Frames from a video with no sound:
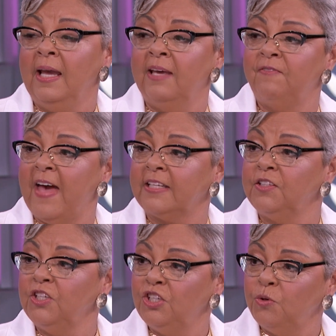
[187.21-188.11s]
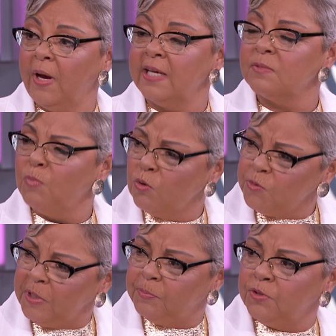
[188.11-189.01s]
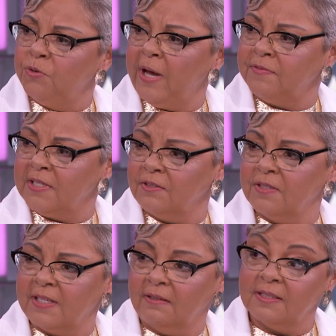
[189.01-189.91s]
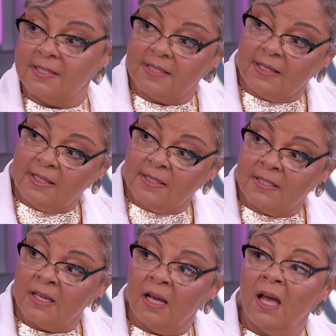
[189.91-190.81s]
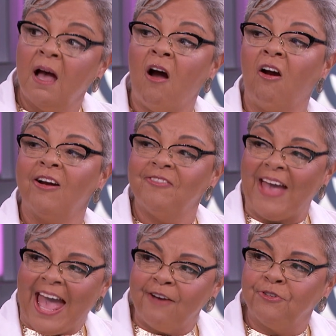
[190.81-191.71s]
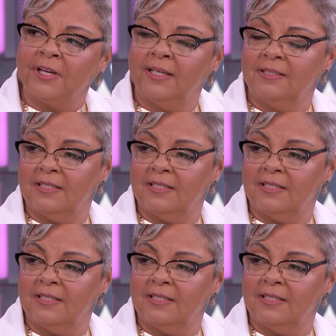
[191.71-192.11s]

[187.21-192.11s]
In fact, in the US, most people who have sickle cell disease are of African